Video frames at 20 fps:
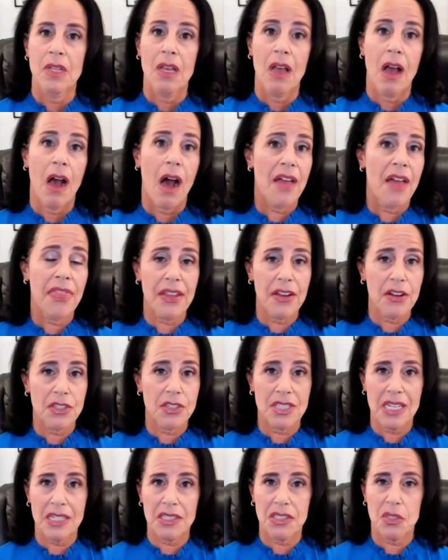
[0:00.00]
I think her
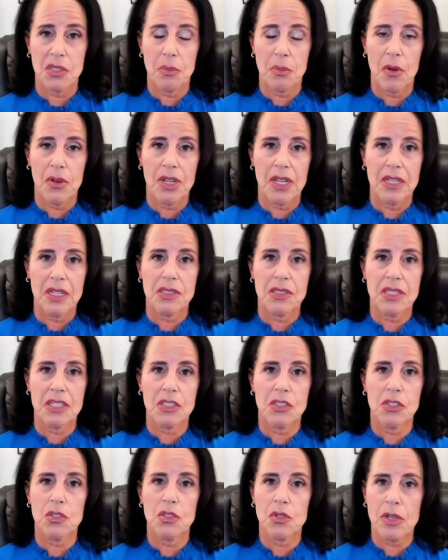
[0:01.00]
testimony is
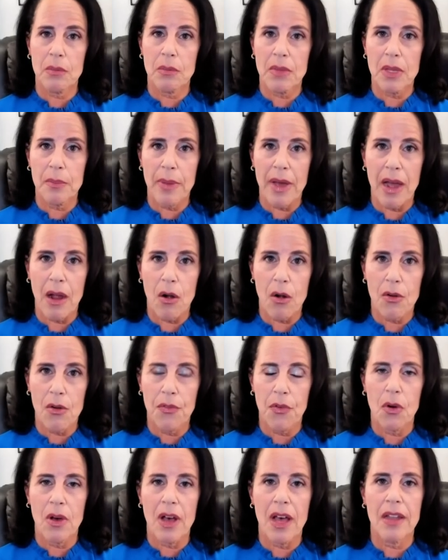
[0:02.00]
extremely
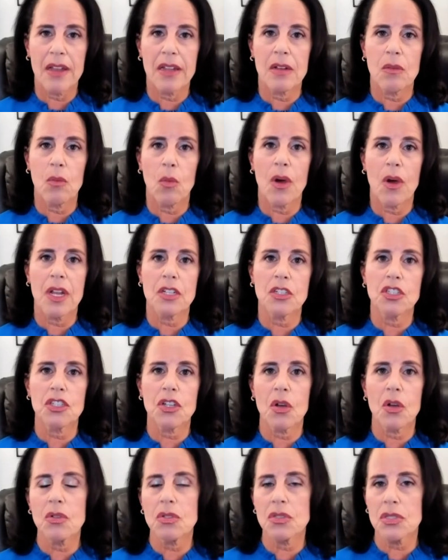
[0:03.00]
powerful. And what it
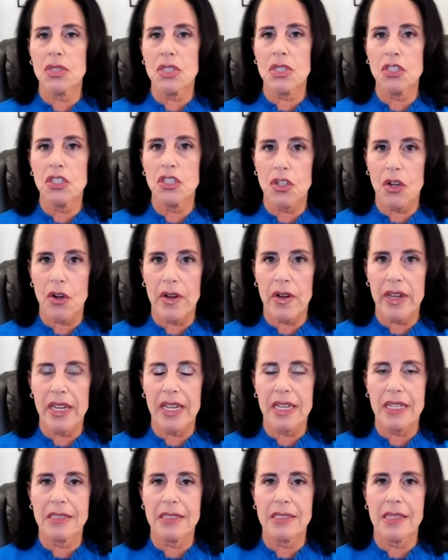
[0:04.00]
shows the jury
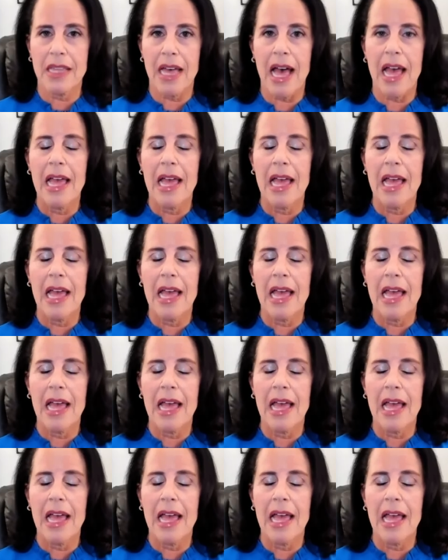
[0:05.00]
is that